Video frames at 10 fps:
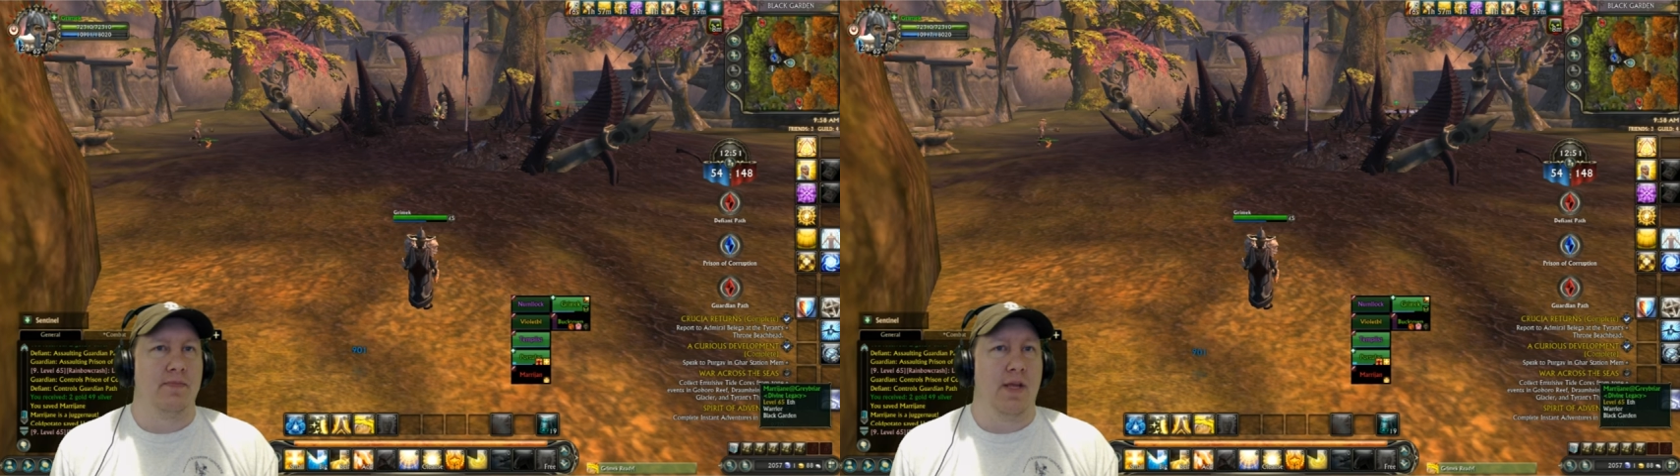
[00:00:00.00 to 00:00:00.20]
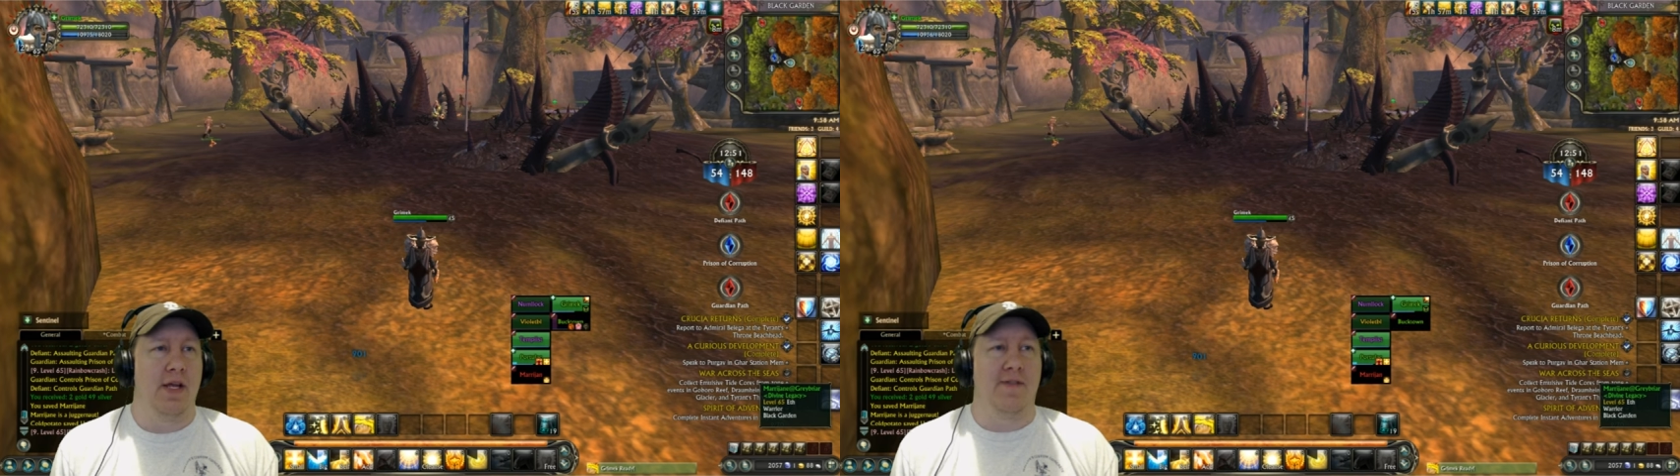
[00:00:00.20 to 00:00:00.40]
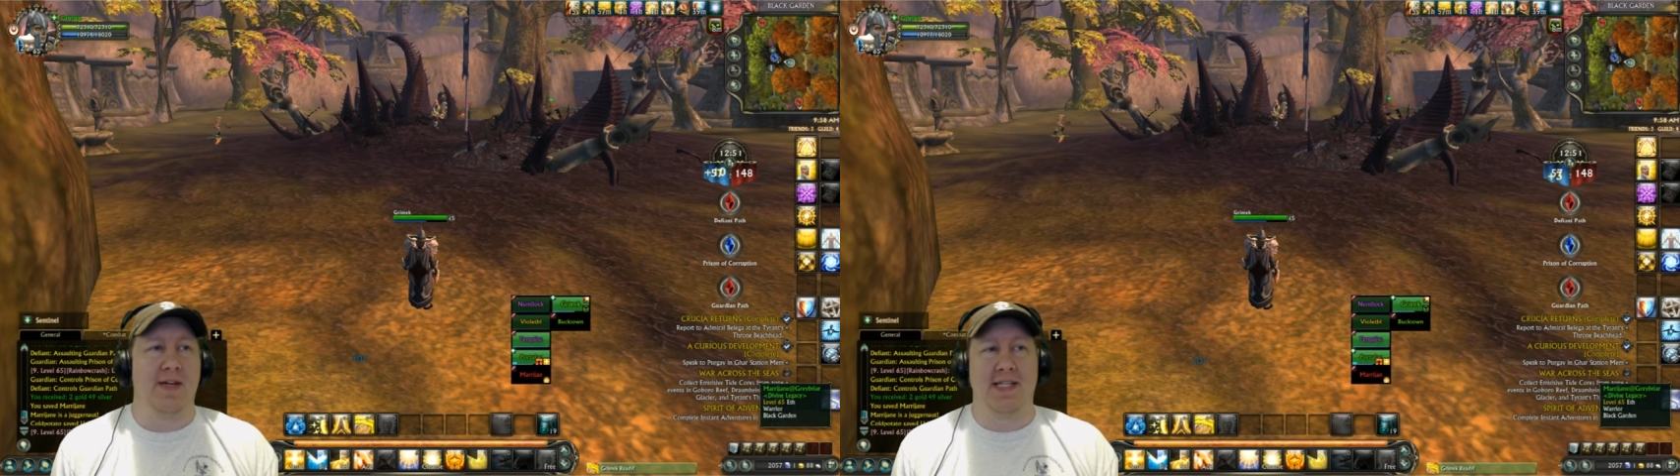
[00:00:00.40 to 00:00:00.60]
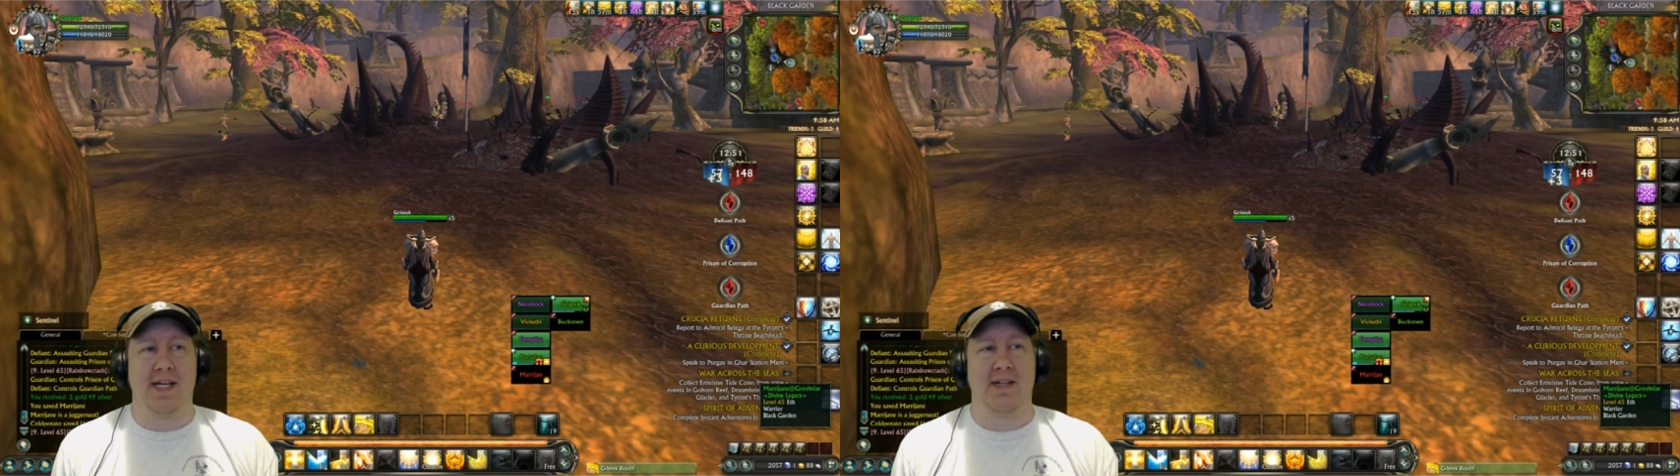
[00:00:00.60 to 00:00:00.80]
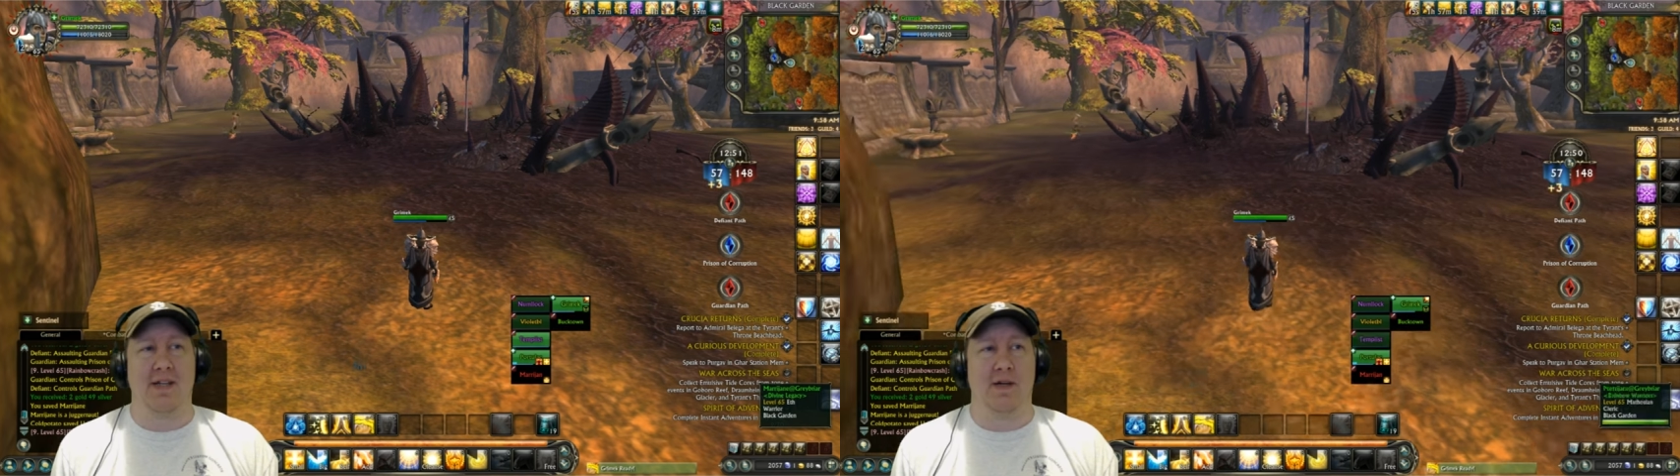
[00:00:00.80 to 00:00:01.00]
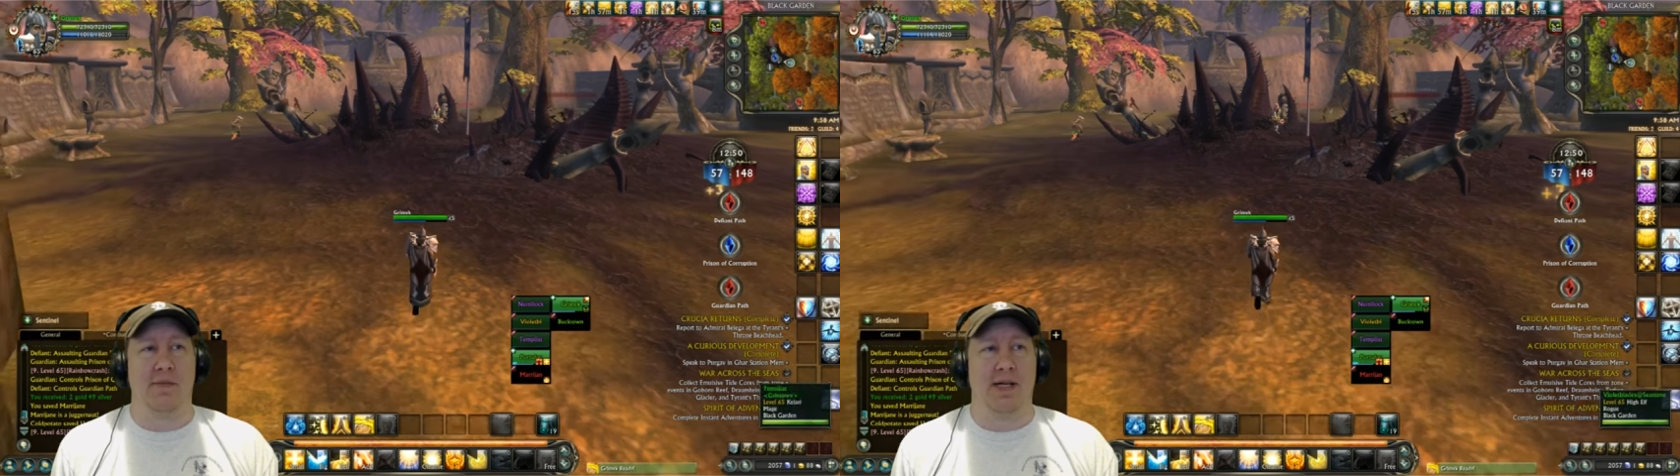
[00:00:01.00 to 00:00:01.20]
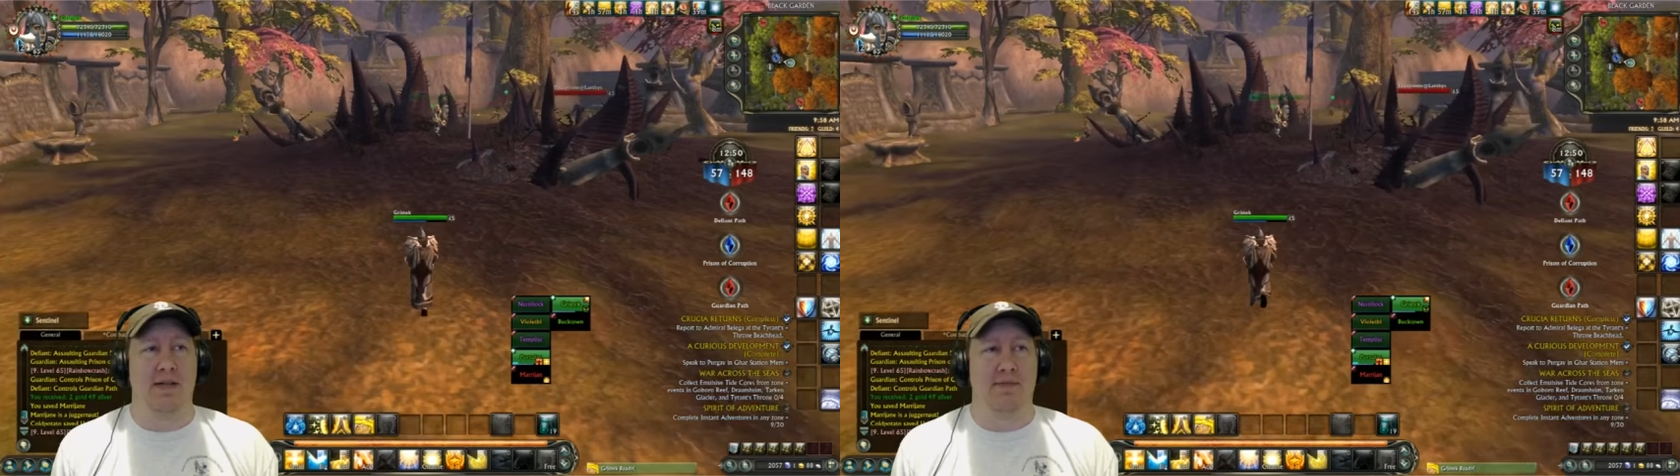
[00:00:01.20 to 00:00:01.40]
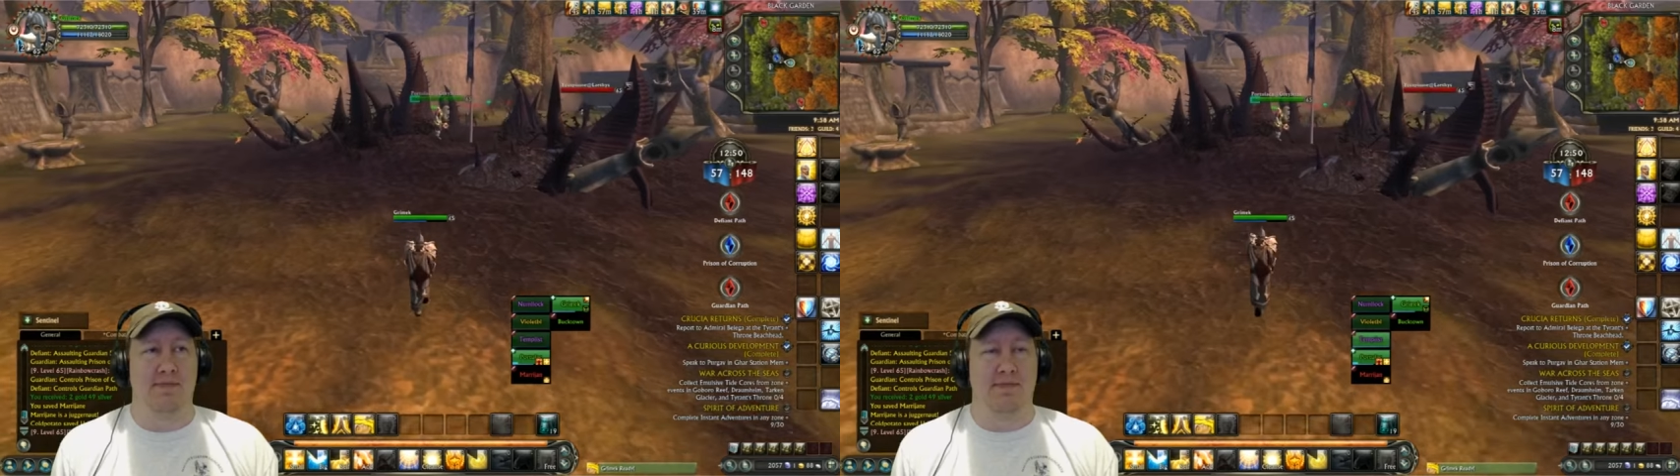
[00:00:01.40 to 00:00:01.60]
If I sound a little
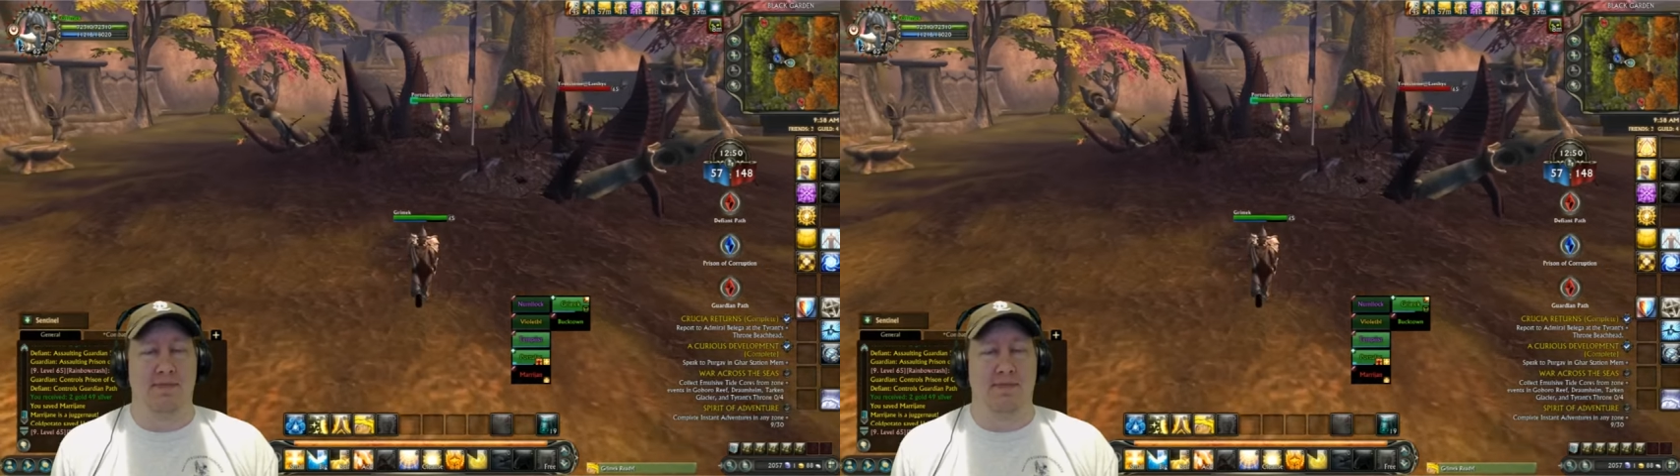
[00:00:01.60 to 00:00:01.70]
bit